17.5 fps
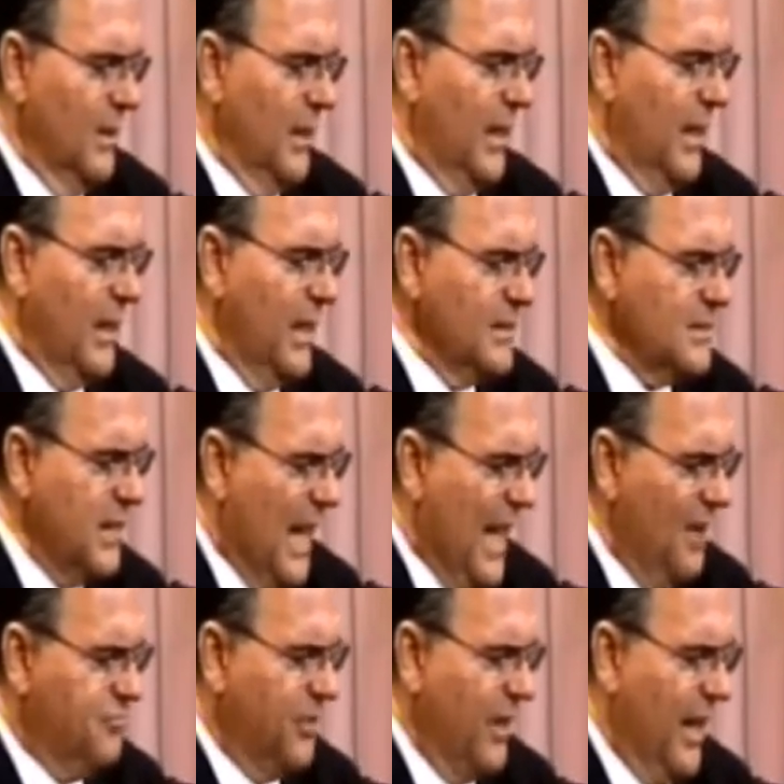In his
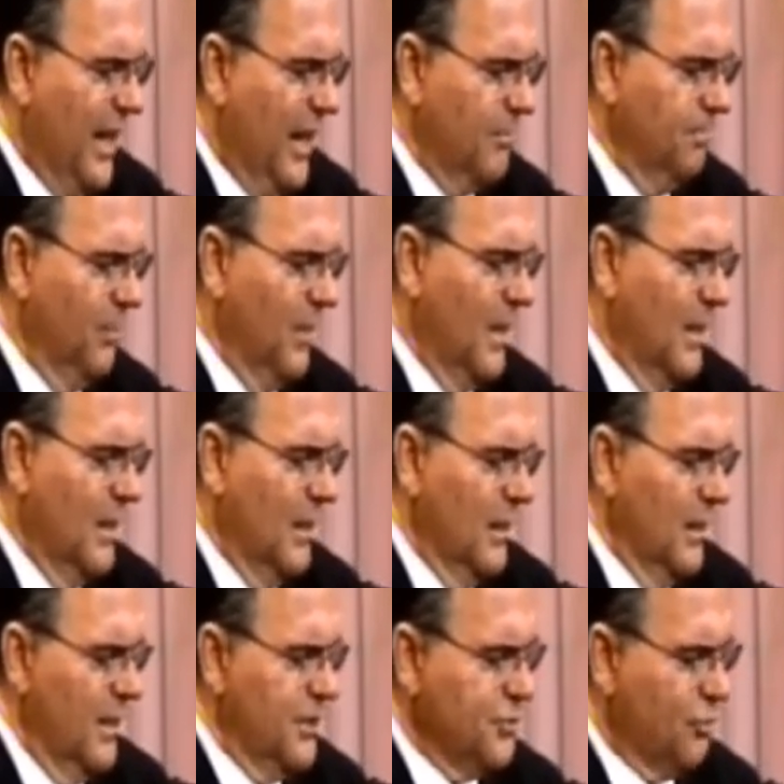lifetime,
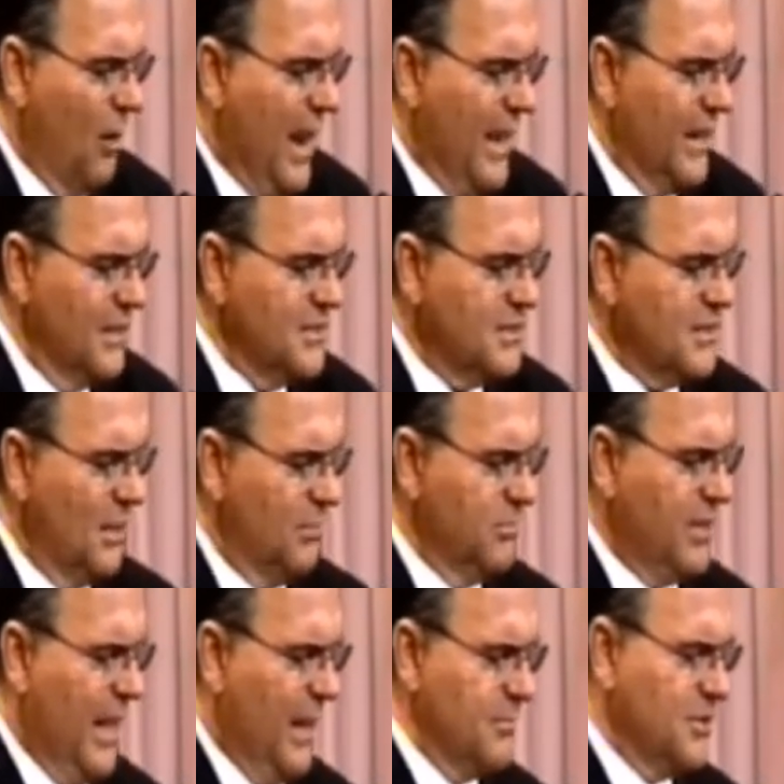his writings
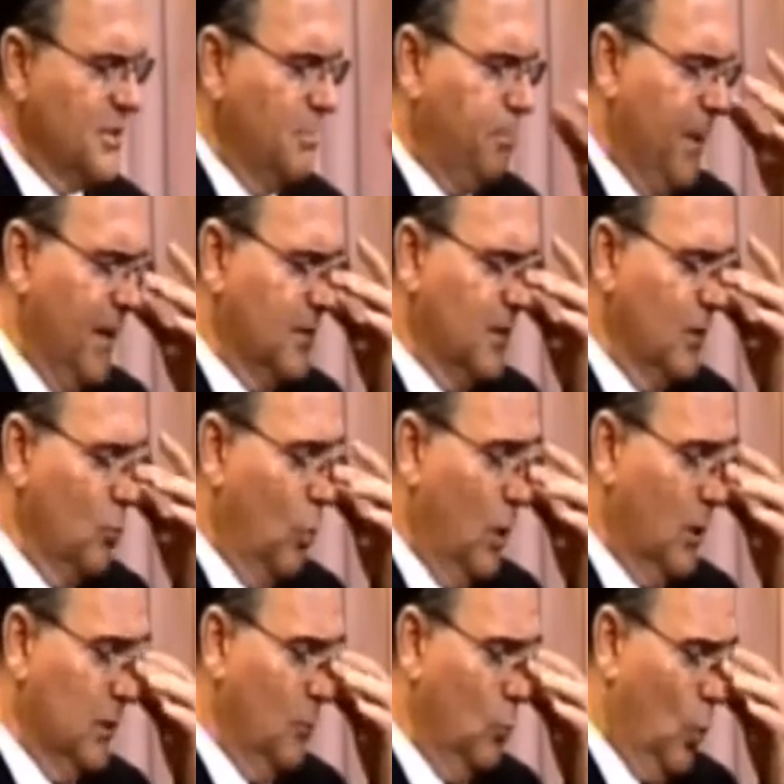sometimes depicted
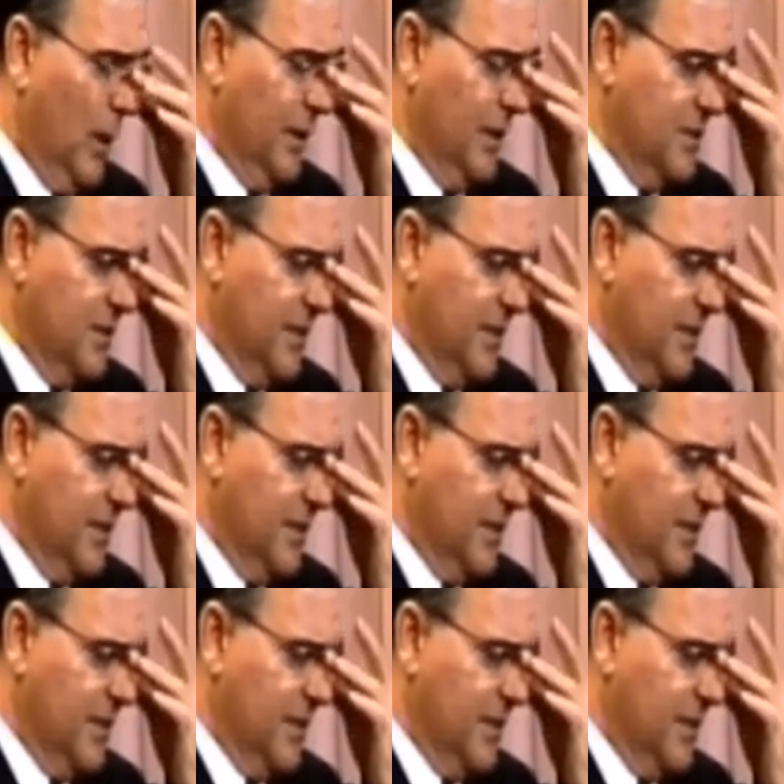oneness